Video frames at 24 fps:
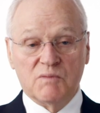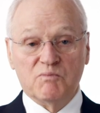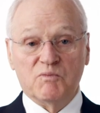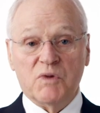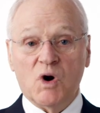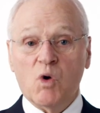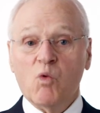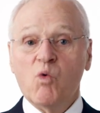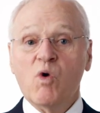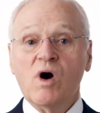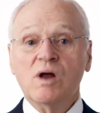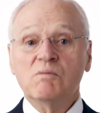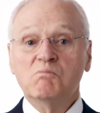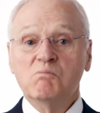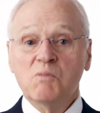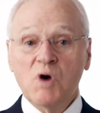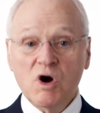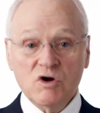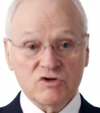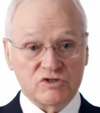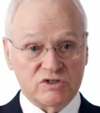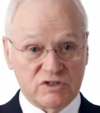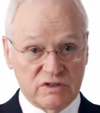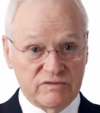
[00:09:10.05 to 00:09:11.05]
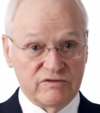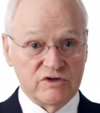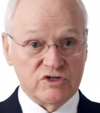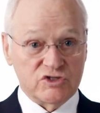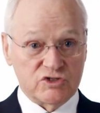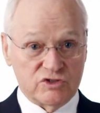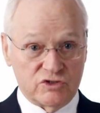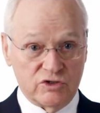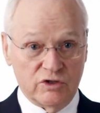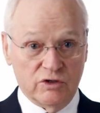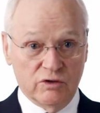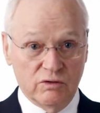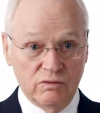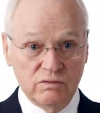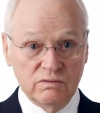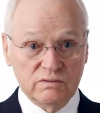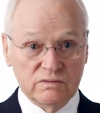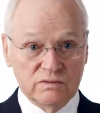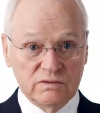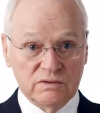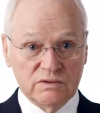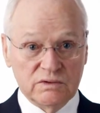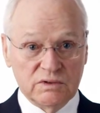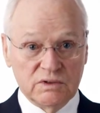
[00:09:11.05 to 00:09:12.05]
But what most of us do
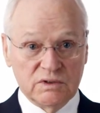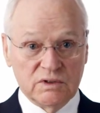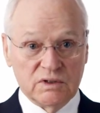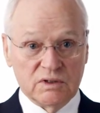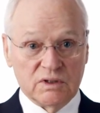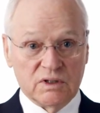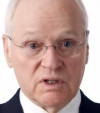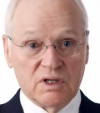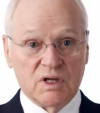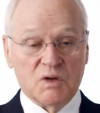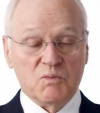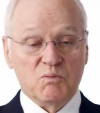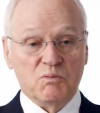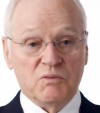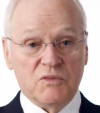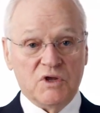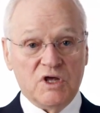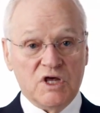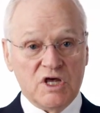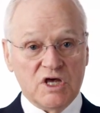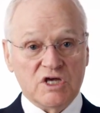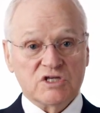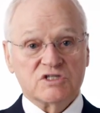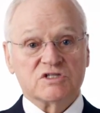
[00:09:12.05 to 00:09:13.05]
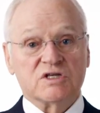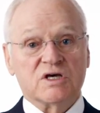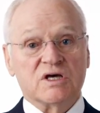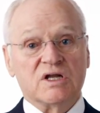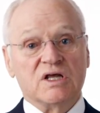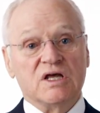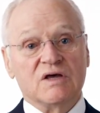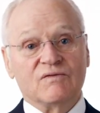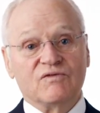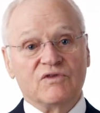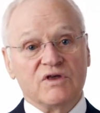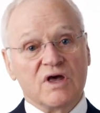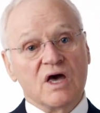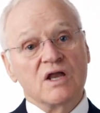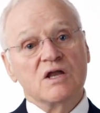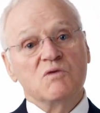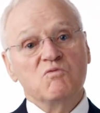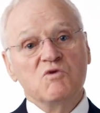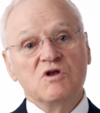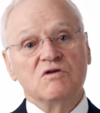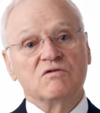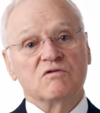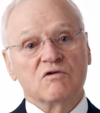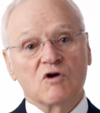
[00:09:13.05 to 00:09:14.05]
is that if the
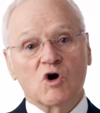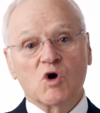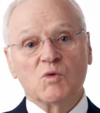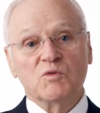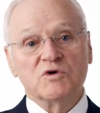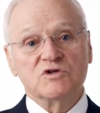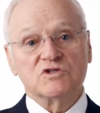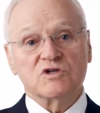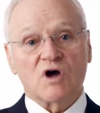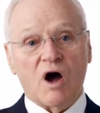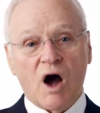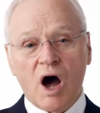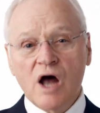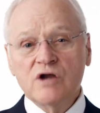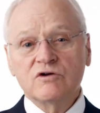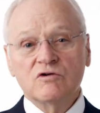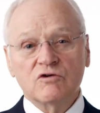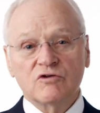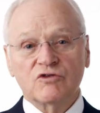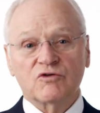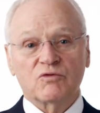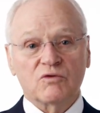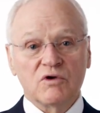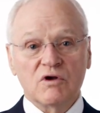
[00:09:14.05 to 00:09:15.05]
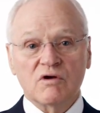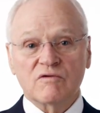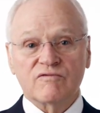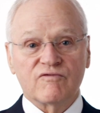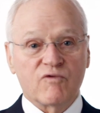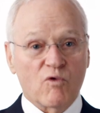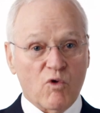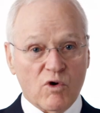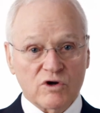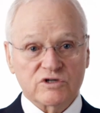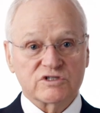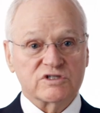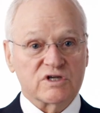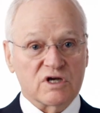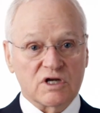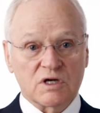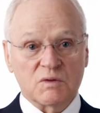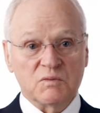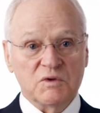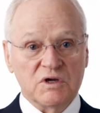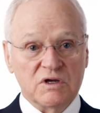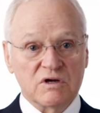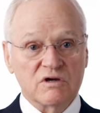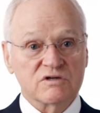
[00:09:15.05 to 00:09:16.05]
endometrioma is under 3 or 4
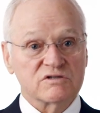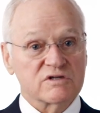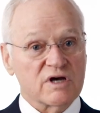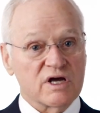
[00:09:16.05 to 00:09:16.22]
centimeters,